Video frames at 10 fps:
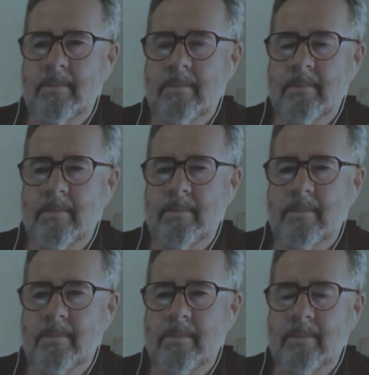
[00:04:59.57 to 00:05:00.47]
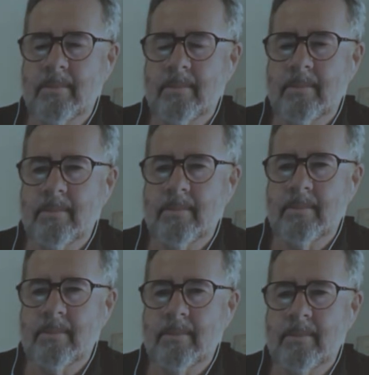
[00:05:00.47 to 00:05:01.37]

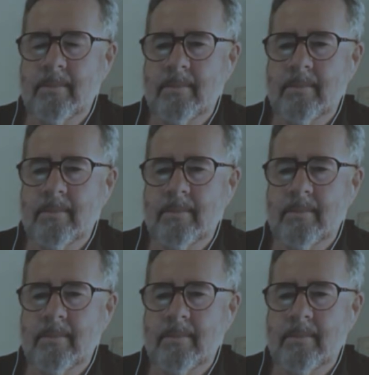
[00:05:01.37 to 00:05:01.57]
(no one is talking)